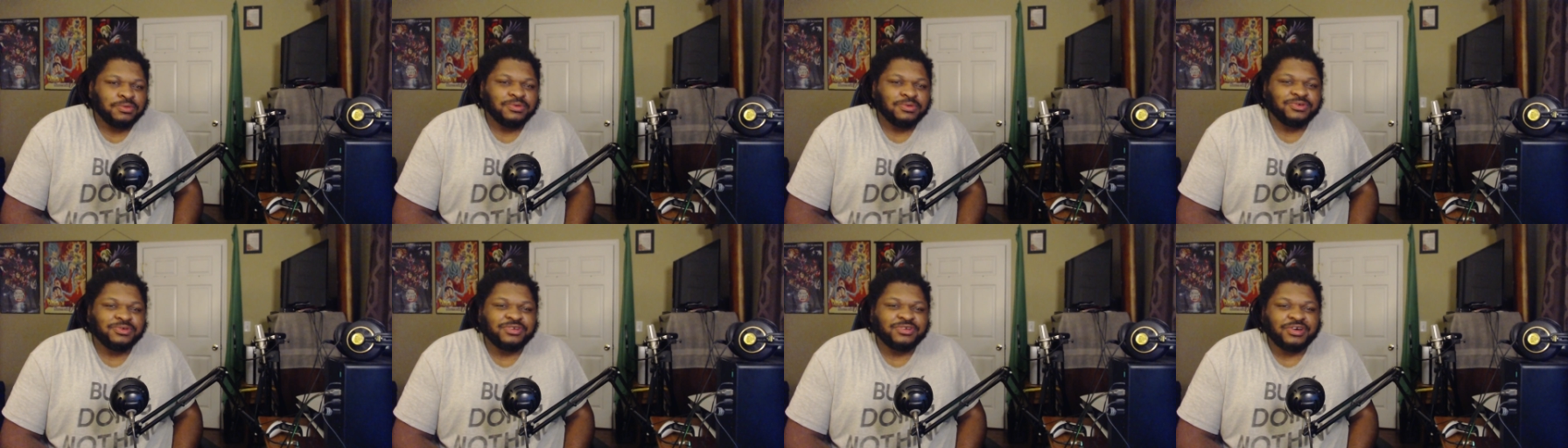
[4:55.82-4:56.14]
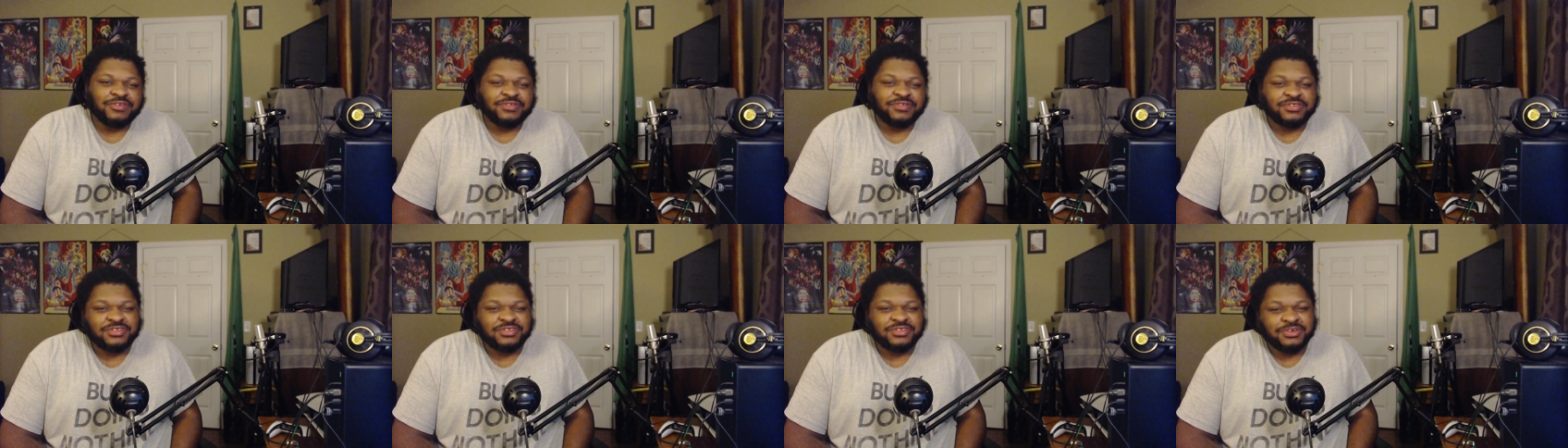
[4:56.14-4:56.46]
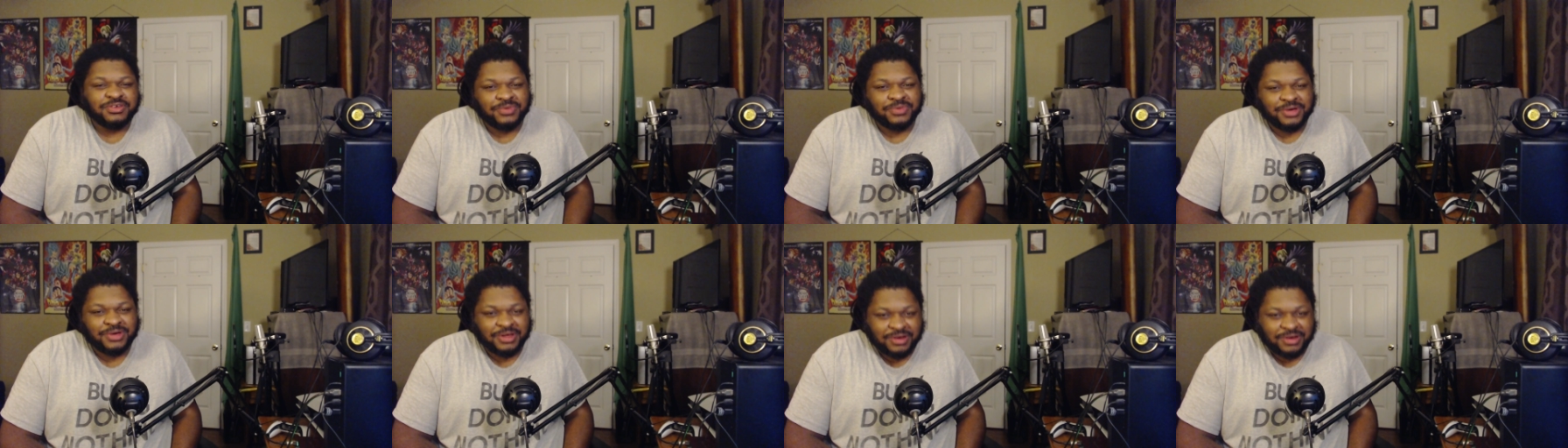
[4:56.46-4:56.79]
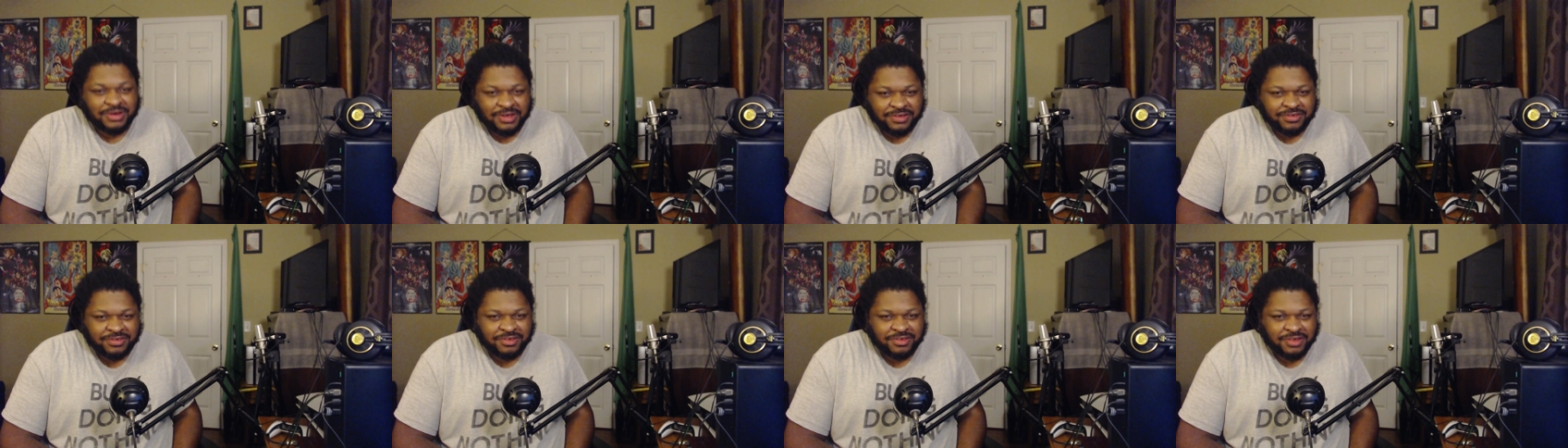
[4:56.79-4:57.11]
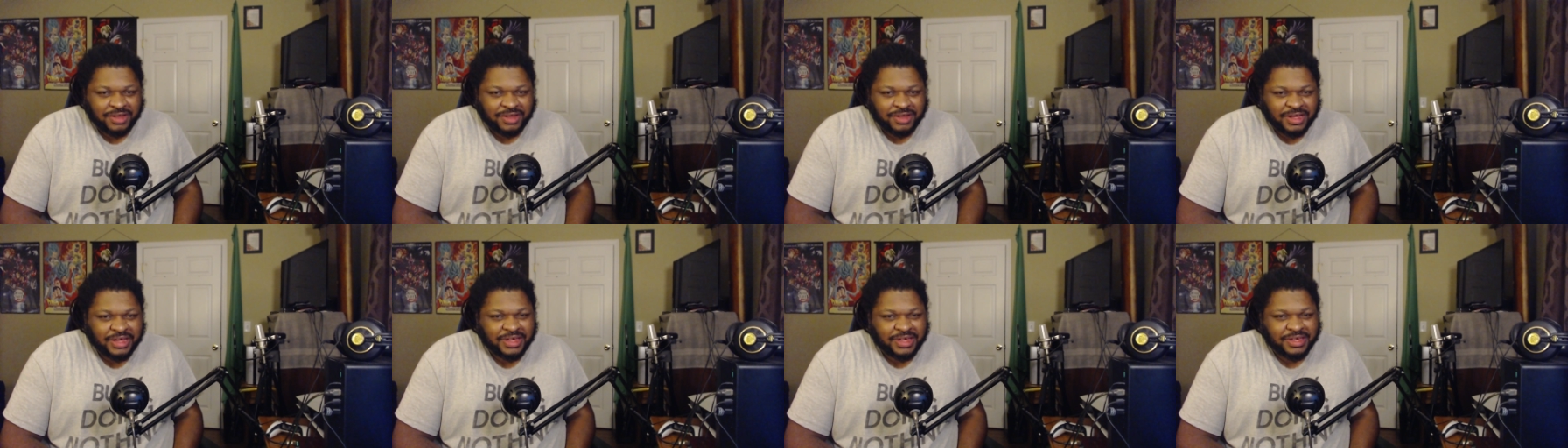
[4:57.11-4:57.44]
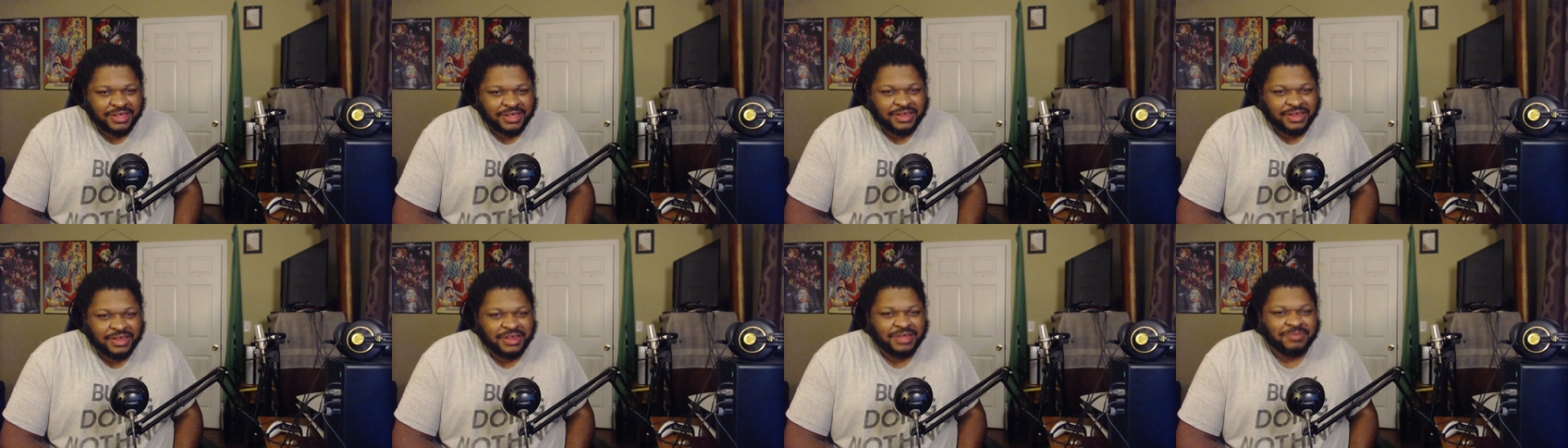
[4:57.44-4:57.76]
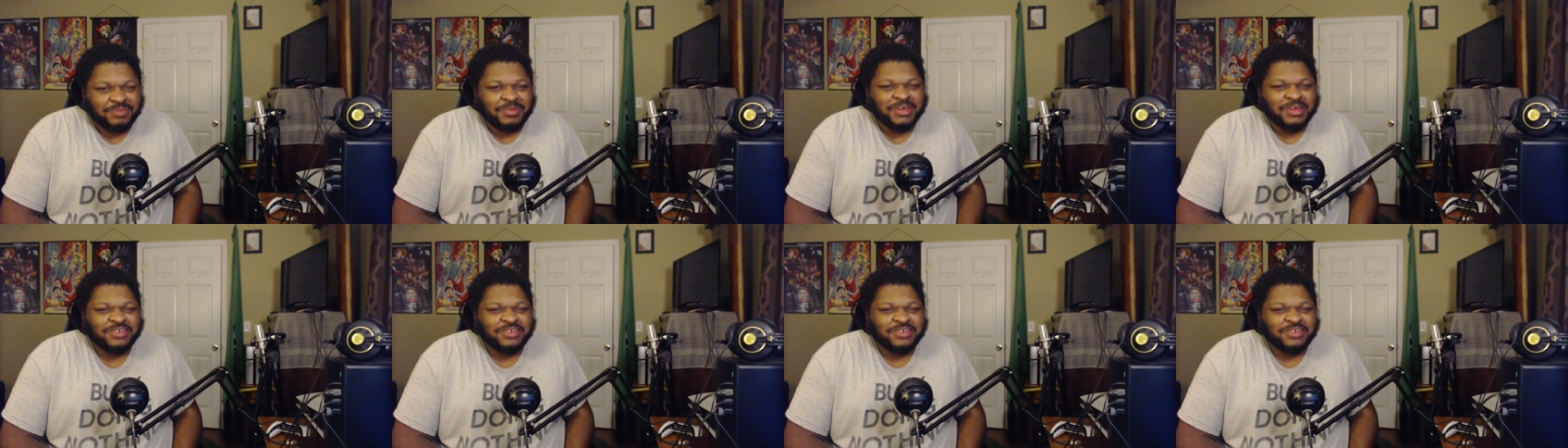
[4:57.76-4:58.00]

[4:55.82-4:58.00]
obviously Rick doesn't like, and it makes